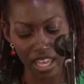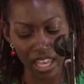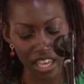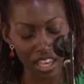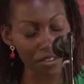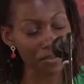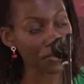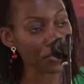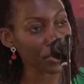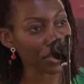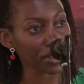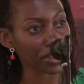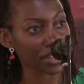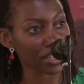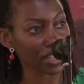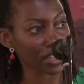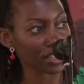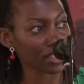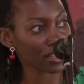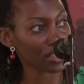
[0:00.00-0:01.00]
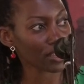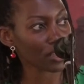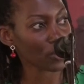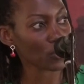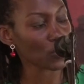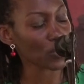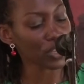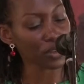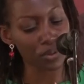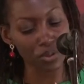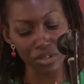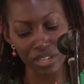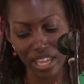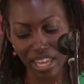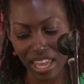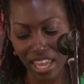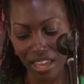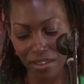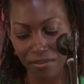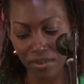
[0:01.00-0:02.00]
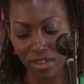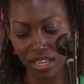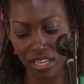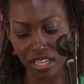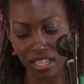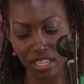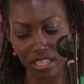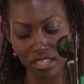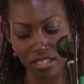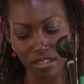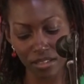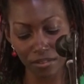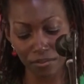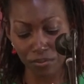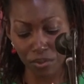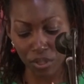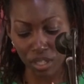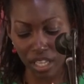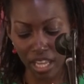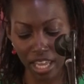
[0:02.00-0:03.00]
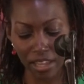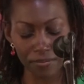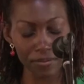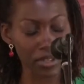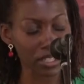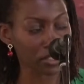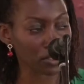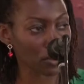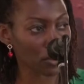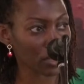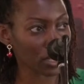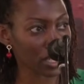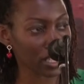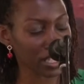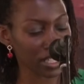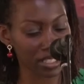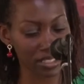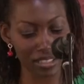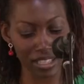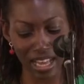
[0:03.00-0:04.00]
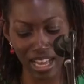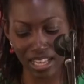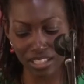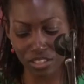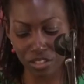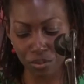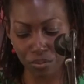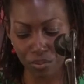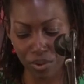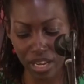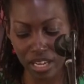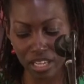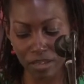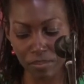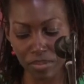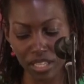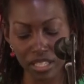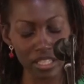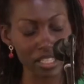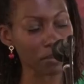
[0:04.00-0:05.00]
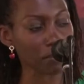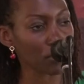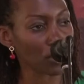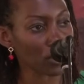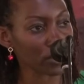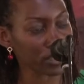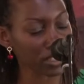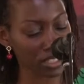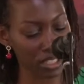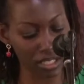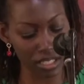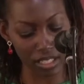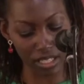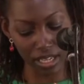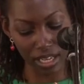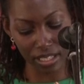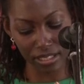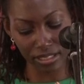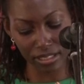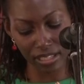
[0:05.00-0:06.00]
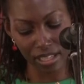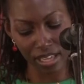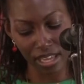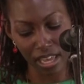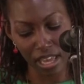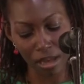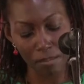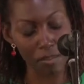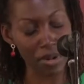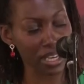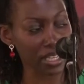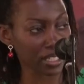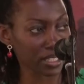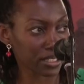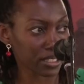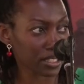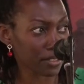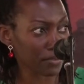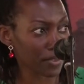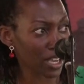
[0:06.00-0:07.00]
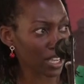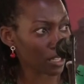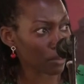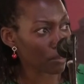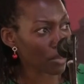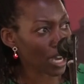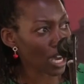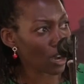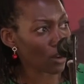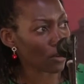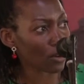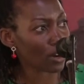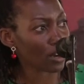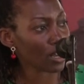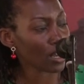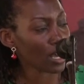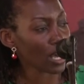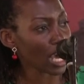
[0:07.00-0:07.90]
Everything we could ever need for life and godliness has already been deposited in us by his divine power.